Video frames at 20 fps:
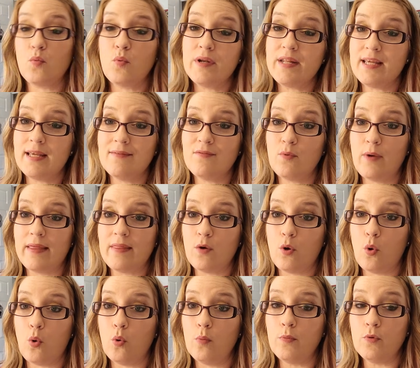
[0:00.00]
I don't want to give away
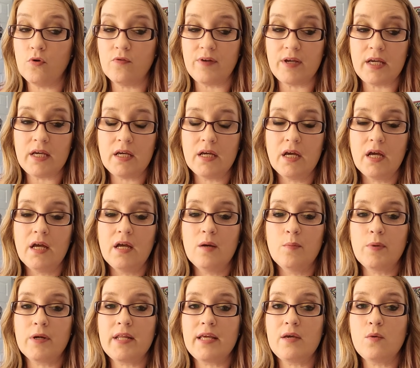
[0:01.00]
the whole movie,
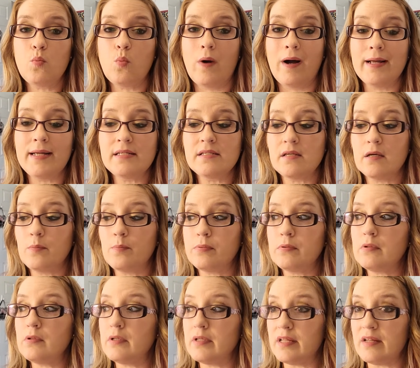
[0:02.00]
but he winds
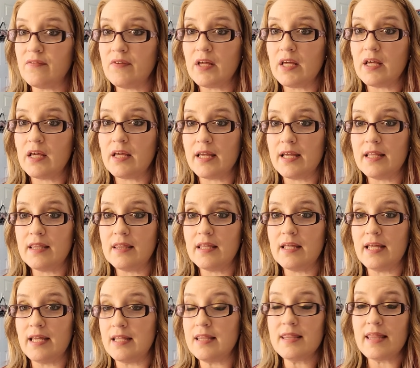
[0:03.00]
up living
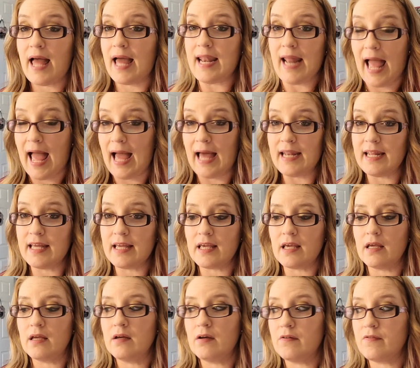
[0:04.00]
in in that
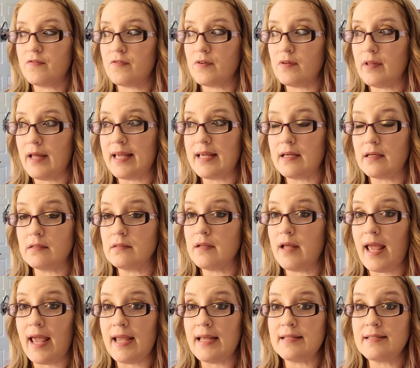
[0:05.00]
attic for like
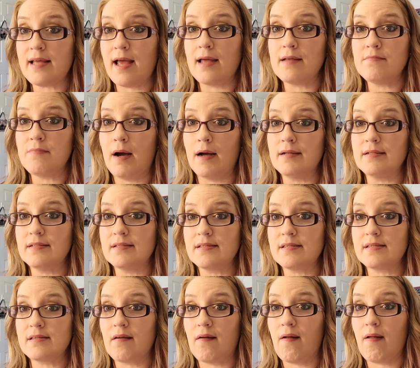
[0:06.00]
eight ten
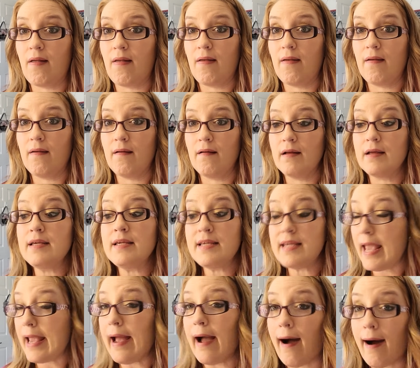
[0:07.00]
months
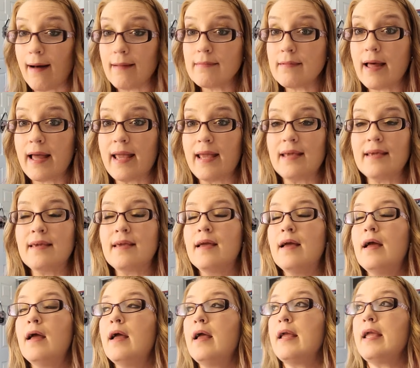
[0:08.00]
yeah
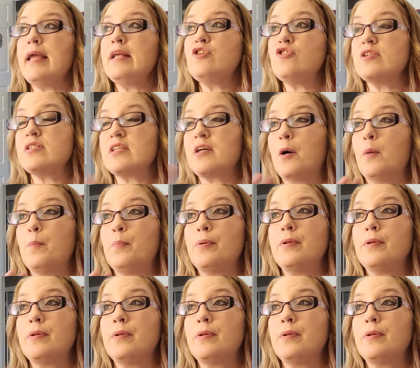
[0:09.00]
like he just